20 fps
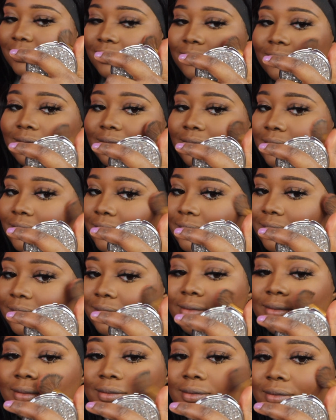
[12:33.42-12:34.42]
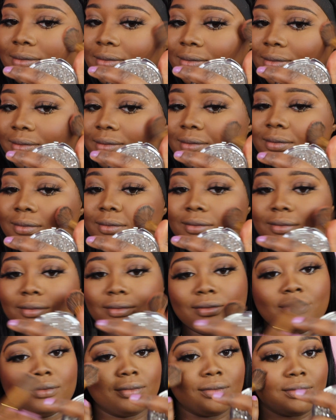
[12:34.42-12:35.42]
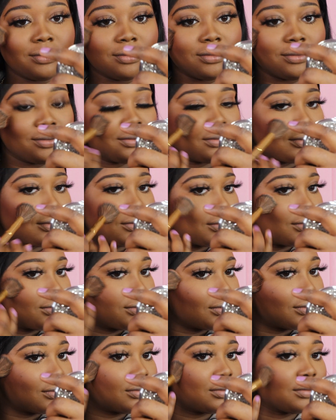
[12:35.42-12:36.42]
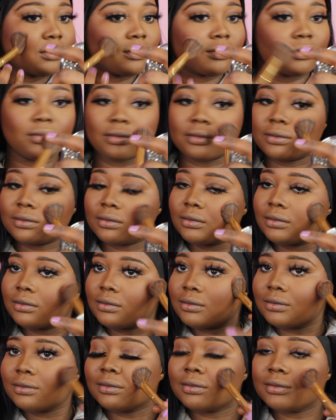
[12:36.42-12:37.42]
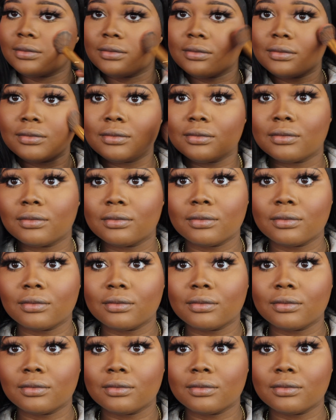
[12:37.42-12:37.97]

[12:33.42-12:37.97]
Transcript: I love blush. I just started loving blush. Now I'm just gonna put some